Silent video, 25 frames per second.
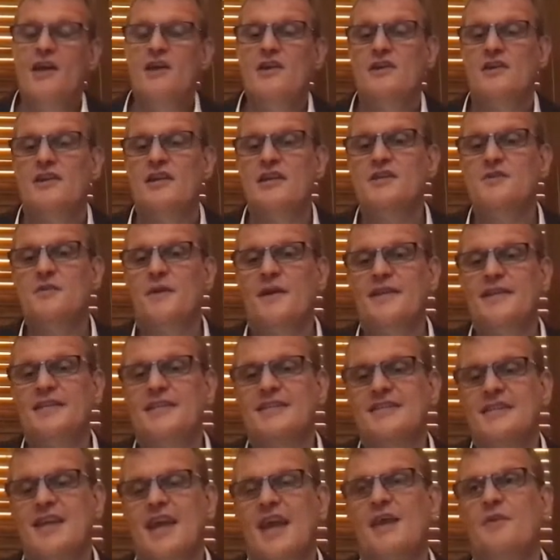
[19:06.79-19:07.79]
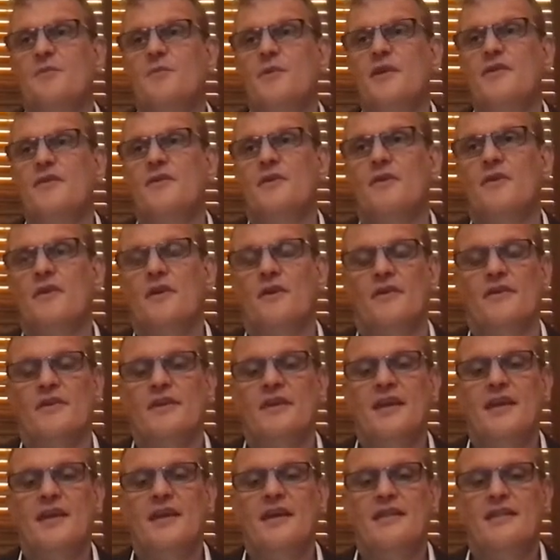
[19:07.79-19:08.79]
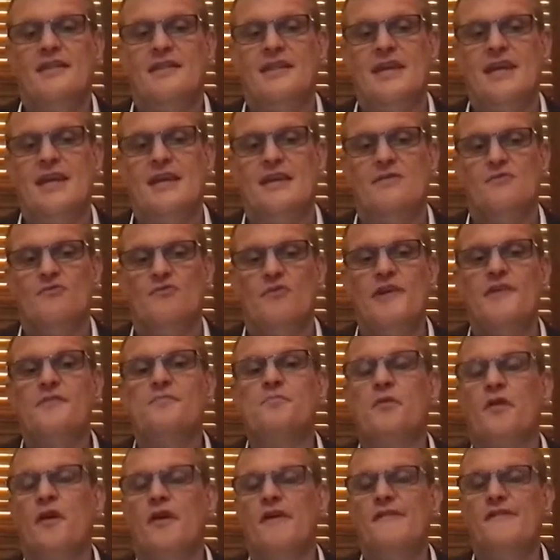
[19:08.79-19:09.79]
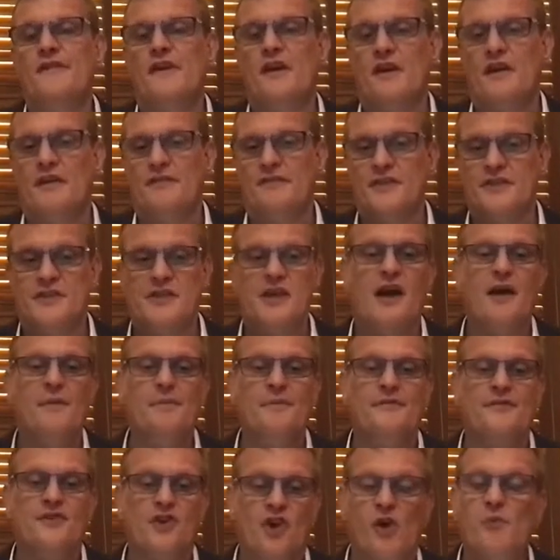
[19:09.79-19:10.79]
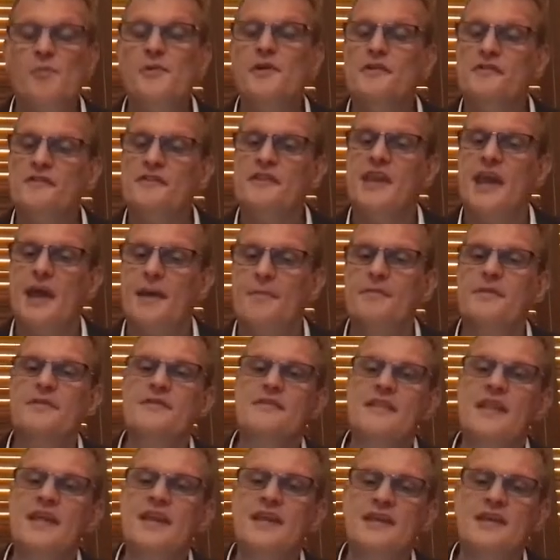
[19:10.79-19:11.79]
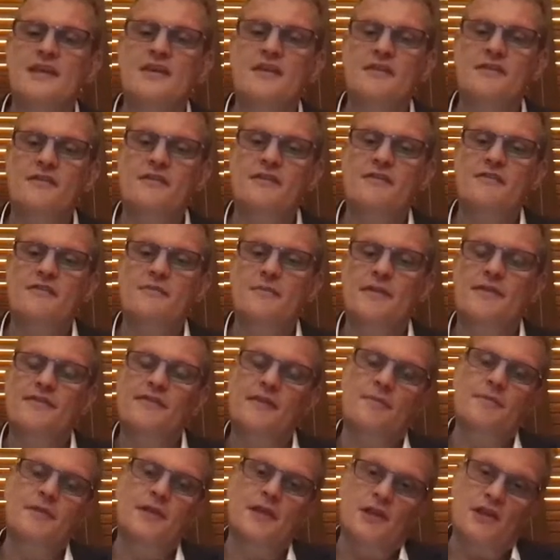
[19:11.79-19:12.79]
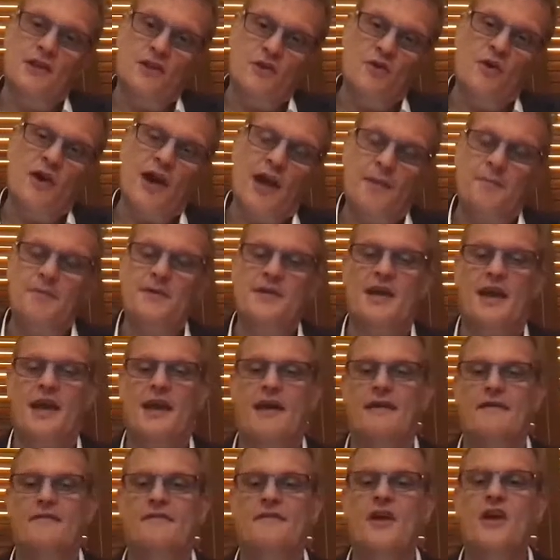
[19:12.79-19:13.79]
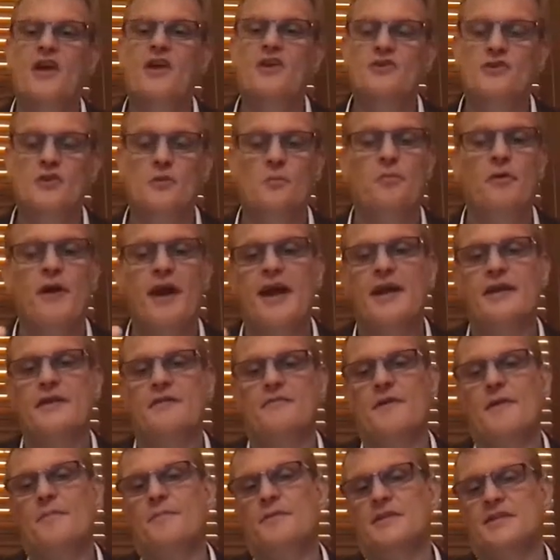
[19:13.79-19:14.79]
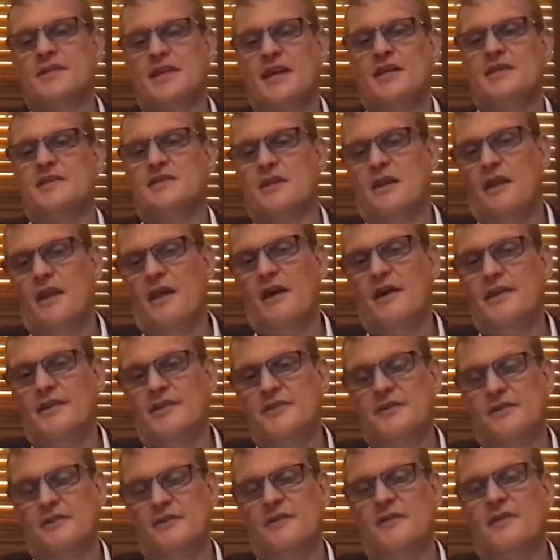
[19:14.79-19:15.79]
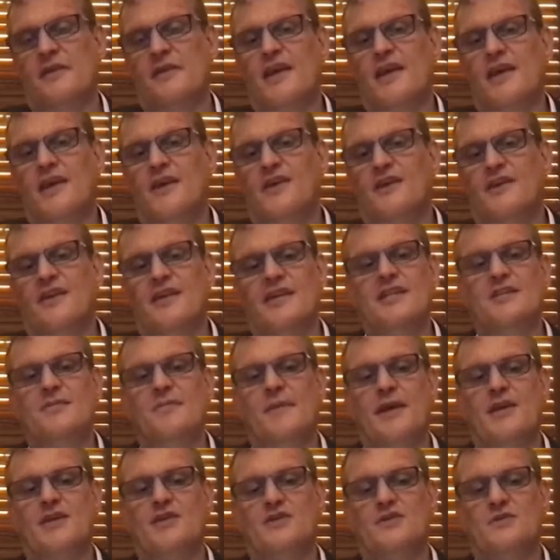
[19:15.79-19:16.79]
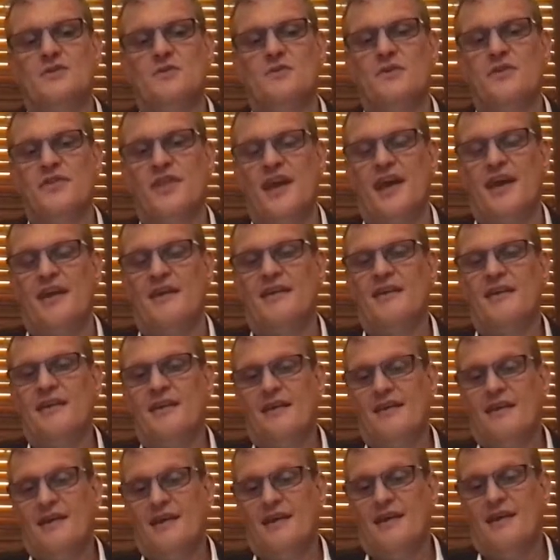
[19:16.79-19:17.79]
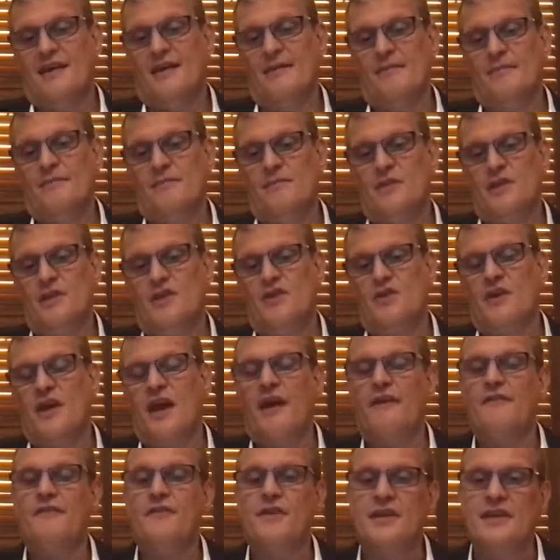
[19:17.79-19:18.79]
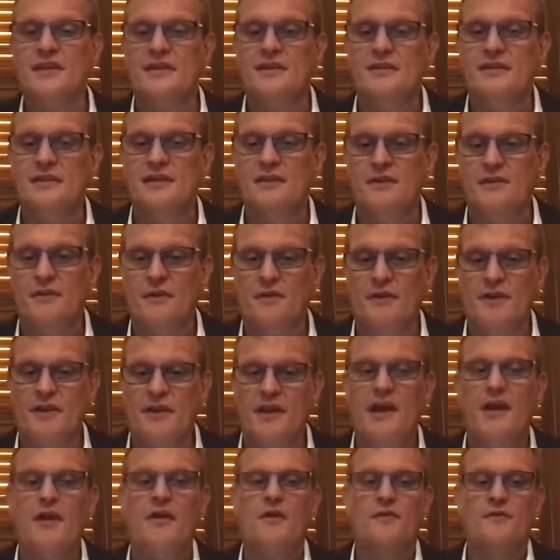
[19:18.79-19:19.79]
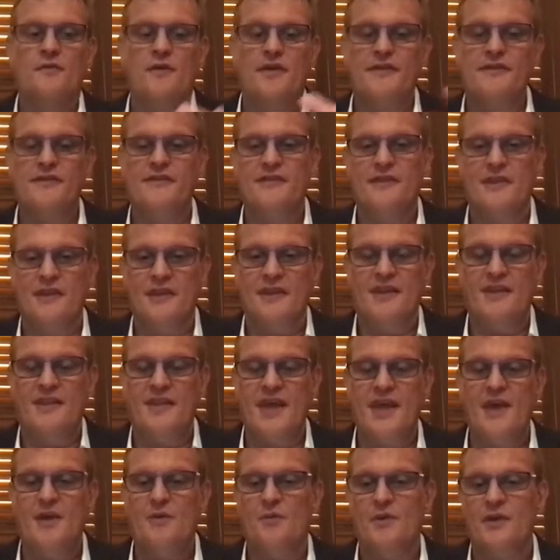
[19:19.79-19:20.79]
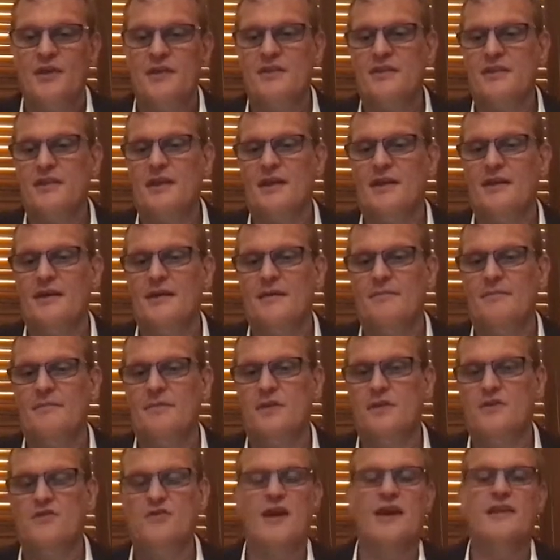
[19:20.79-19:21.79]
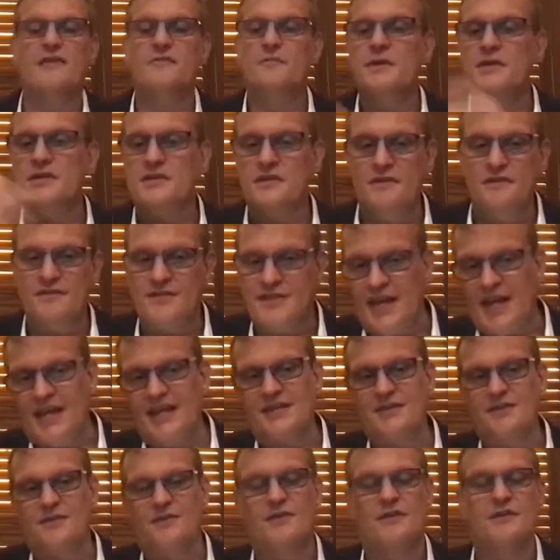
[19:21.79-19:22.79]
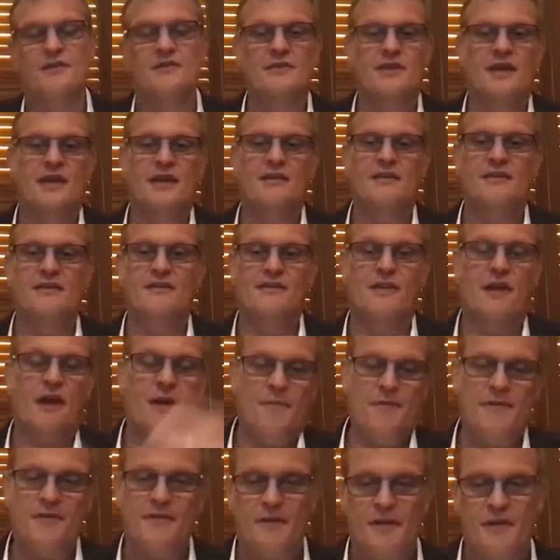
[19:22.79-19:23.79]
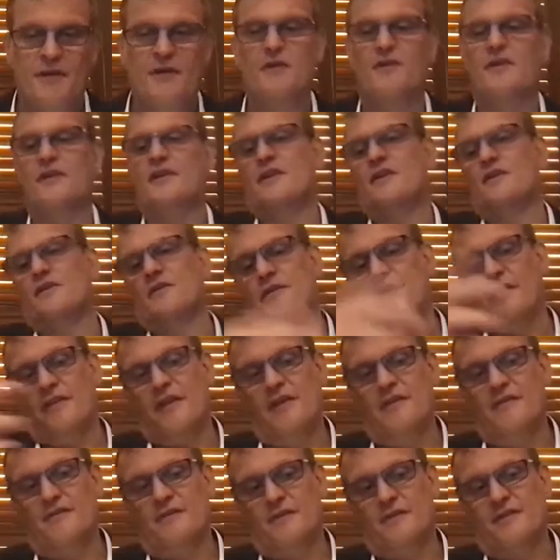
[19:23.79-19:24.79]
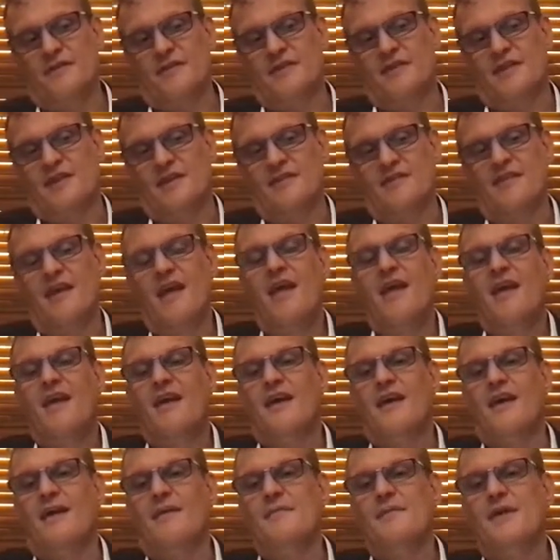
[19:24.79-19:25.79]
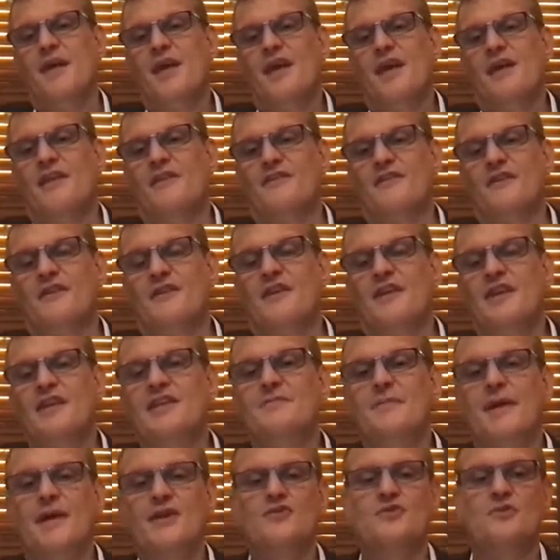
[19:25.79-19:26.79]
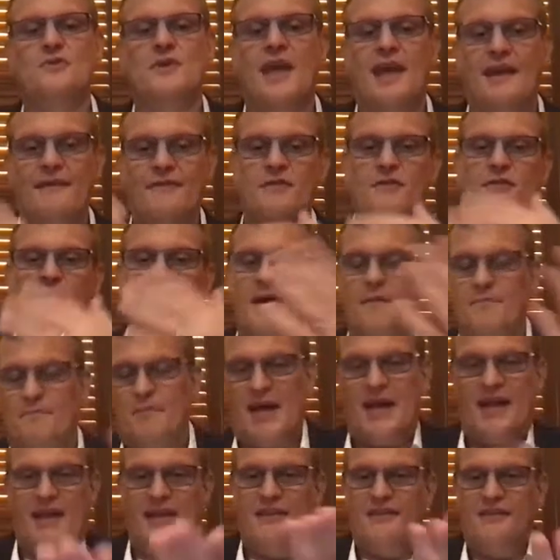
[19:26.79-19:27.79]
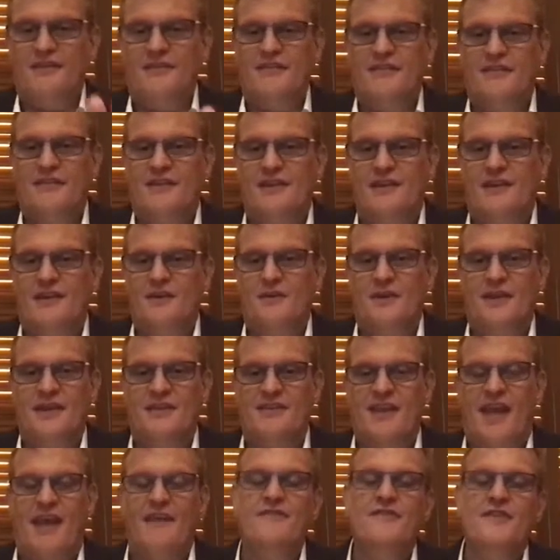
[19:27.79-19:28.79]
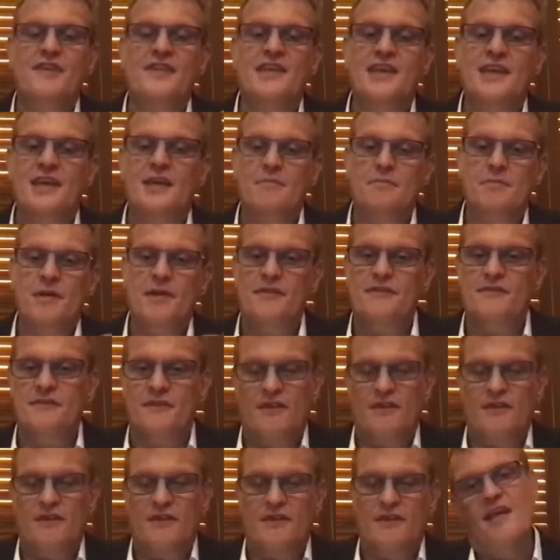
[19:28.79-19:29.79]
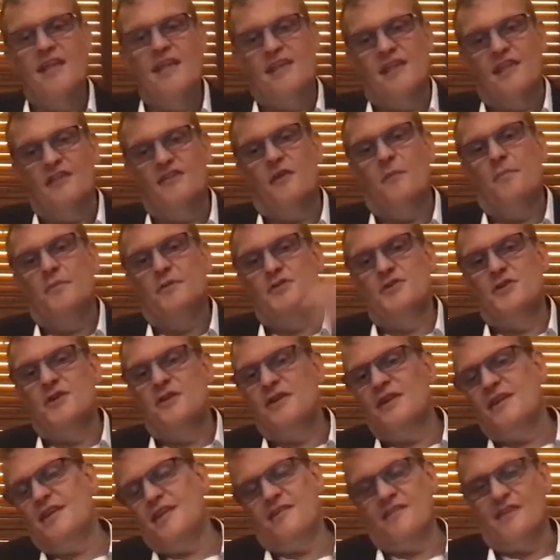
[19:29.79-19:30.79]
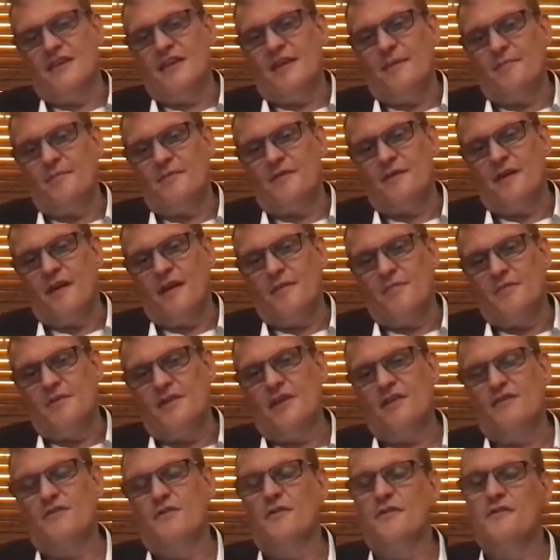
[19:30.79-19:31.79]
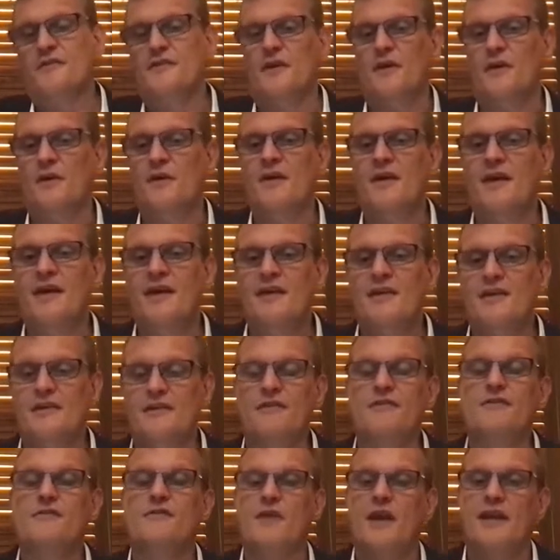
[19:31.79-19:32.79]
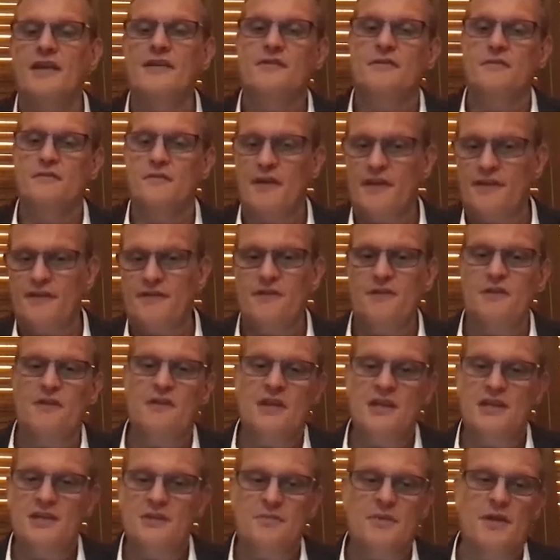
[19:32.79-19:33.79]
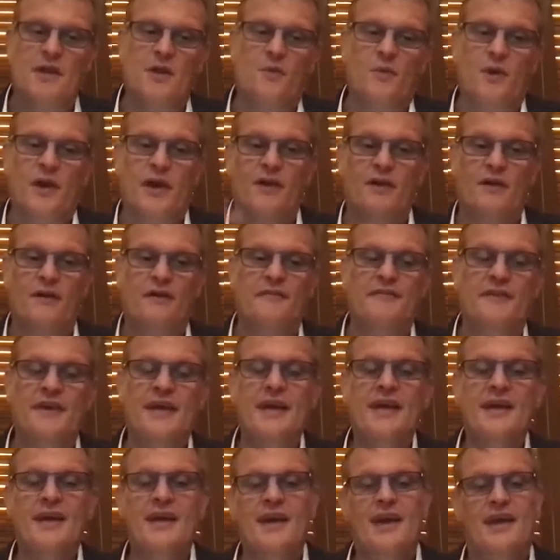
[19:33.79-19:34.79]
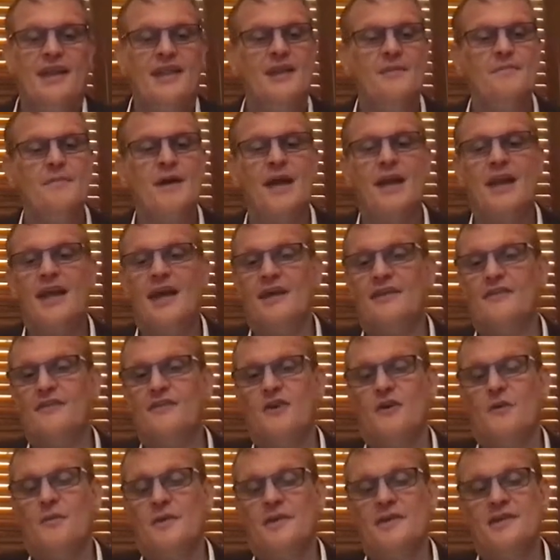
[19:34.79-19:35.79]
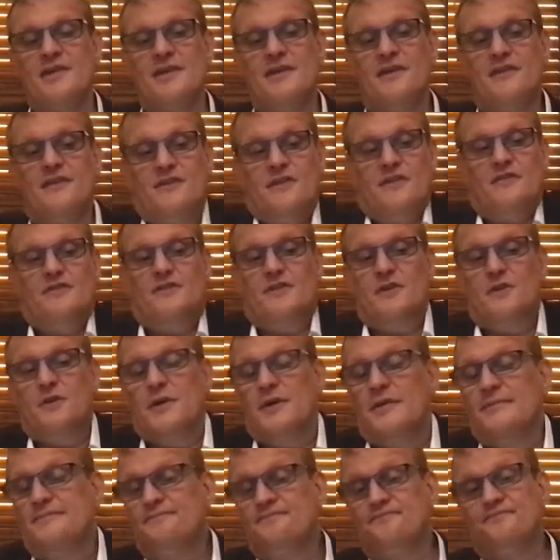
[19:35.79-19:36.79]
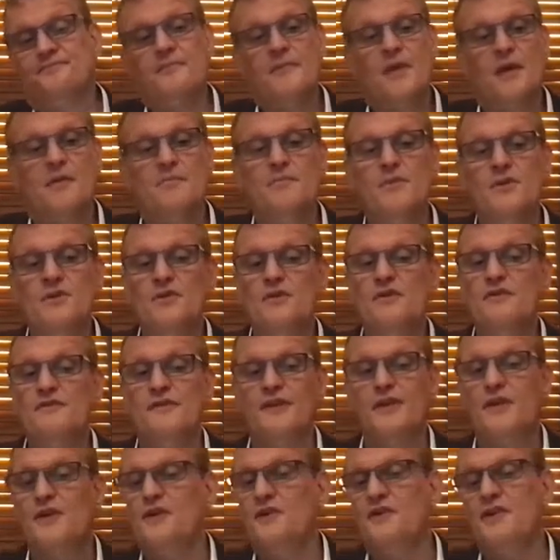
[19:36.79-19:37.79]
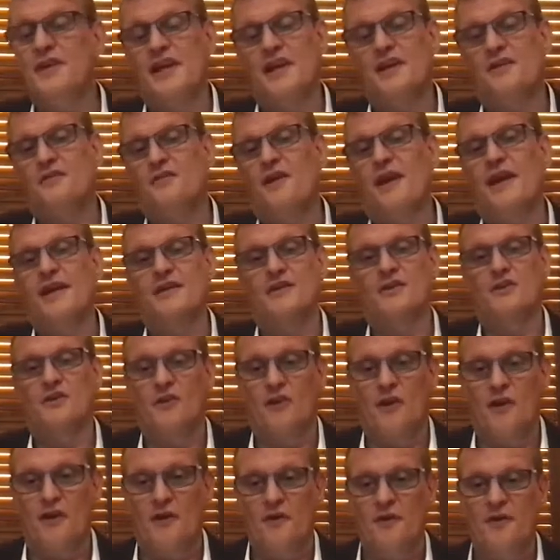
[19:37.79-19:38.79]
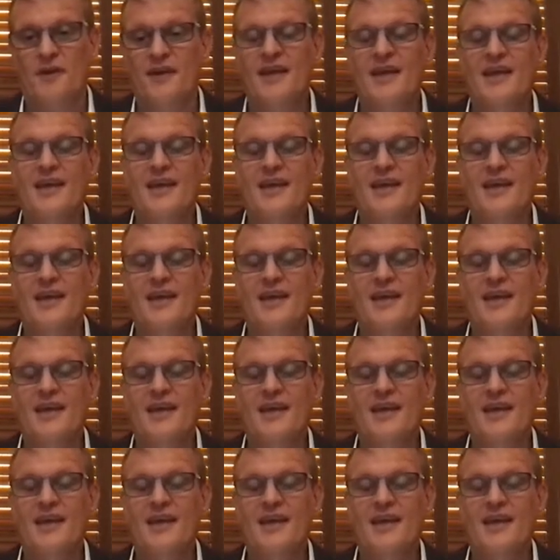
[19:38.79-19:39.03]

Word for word: You need to understand whether or not the risk profile of the type of commerce that happens in that ecosystem is something that you're happy to have your brand and reputation aligned to. You need to make sure that um, that you're covering the, the, inherent risks that are there with um, the transmission of data and, and cybersecurity and all those sorts of things. Um, and so you need to make sure you have the right balance. You know, with everything in business, there's opportunities and upside, but there's also constraints and risks that you need to be aware of. And then my last comment is just do it move, learn, iterate, and grow.